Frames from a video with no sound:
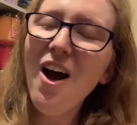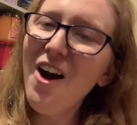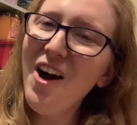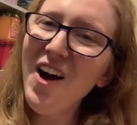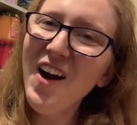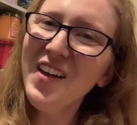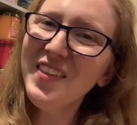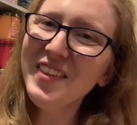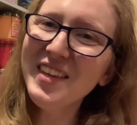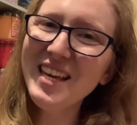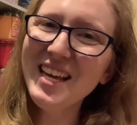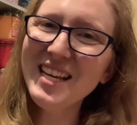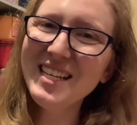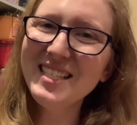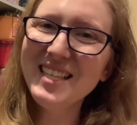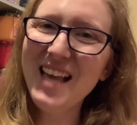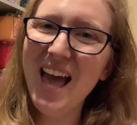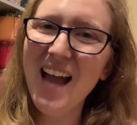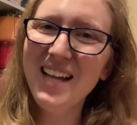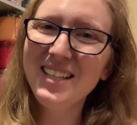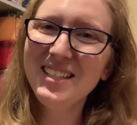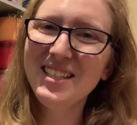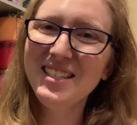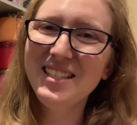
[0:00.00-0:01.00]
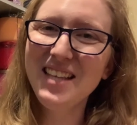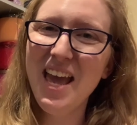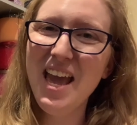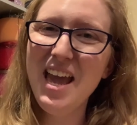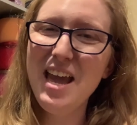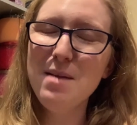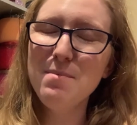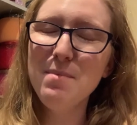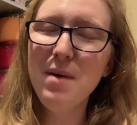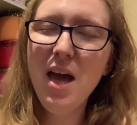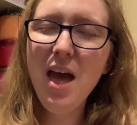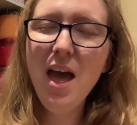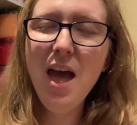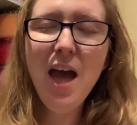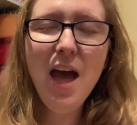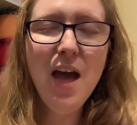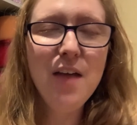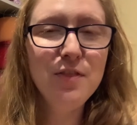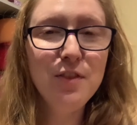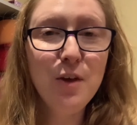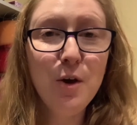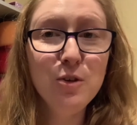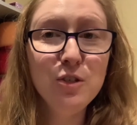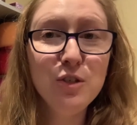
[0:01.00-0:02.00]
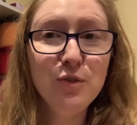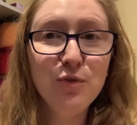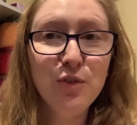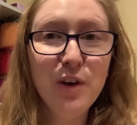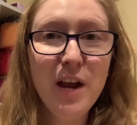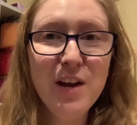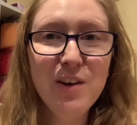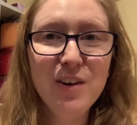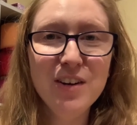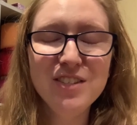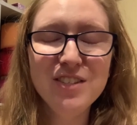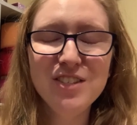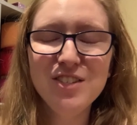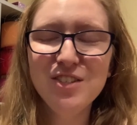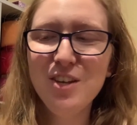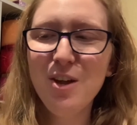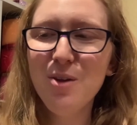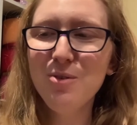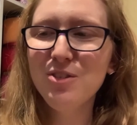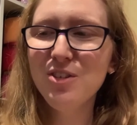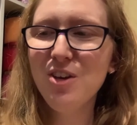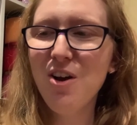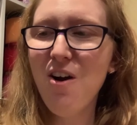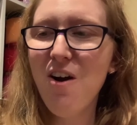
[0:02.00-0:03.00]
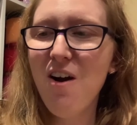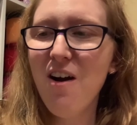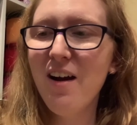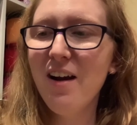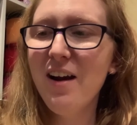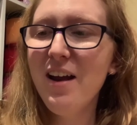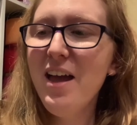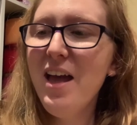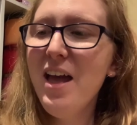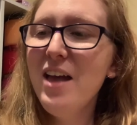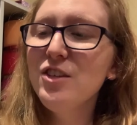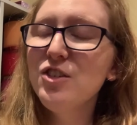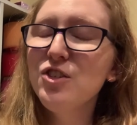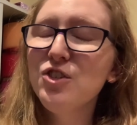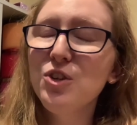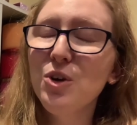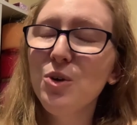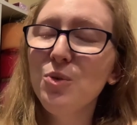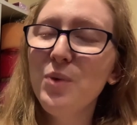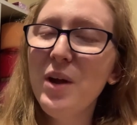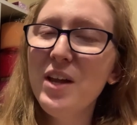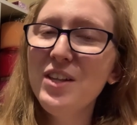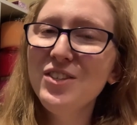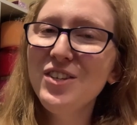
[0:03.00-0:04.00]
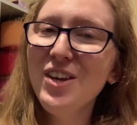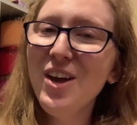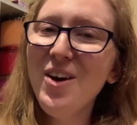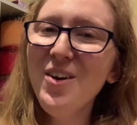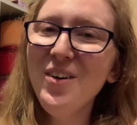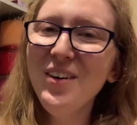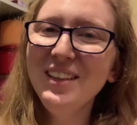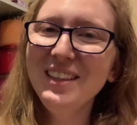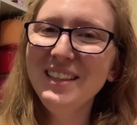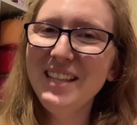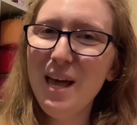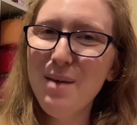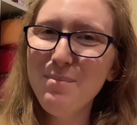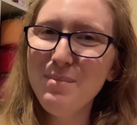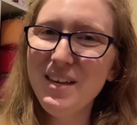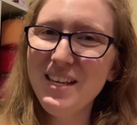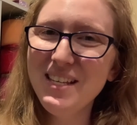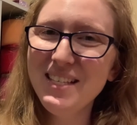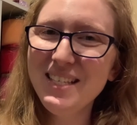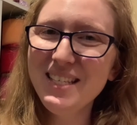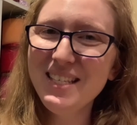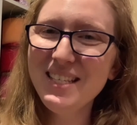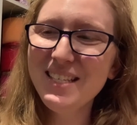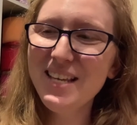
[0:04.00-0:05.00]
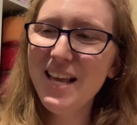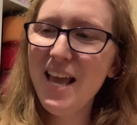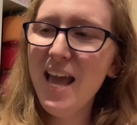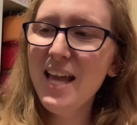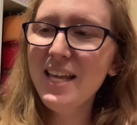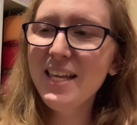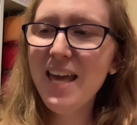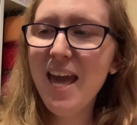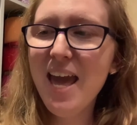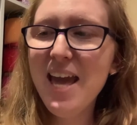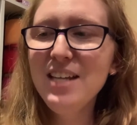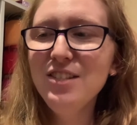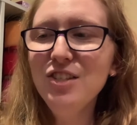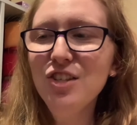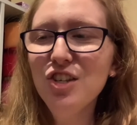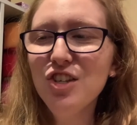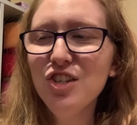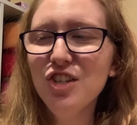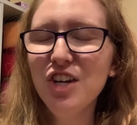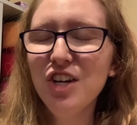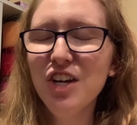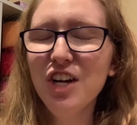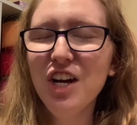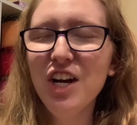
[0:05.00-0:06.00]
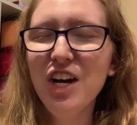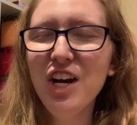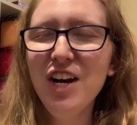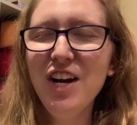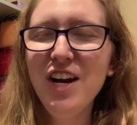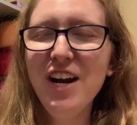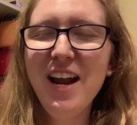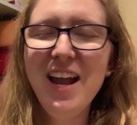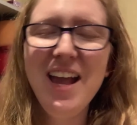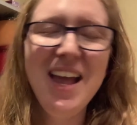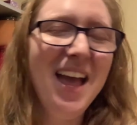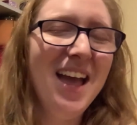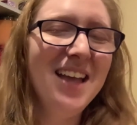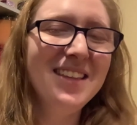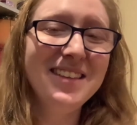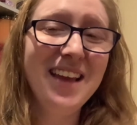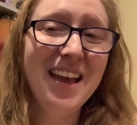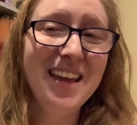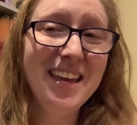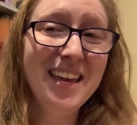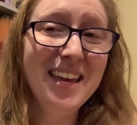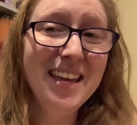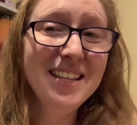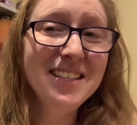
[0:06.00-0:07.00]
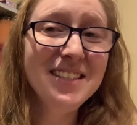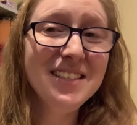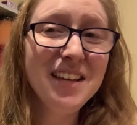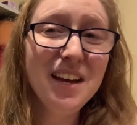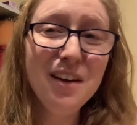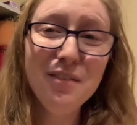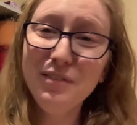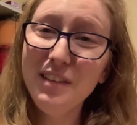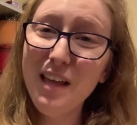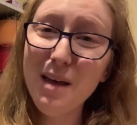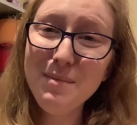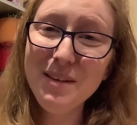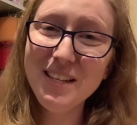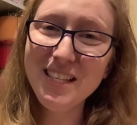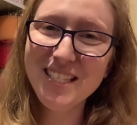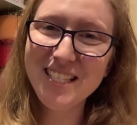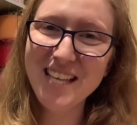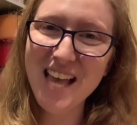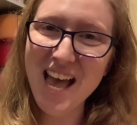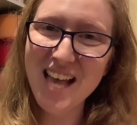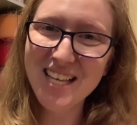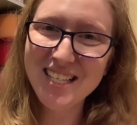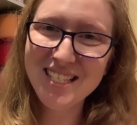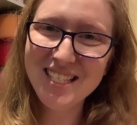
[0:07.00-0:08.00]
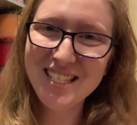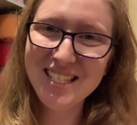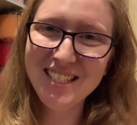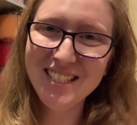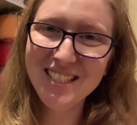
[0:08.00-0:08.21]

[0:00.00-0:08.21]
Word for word: are the exact same, and those fragrance notes are Sorrento lemons, cane sugar, and a hint of lemon zest.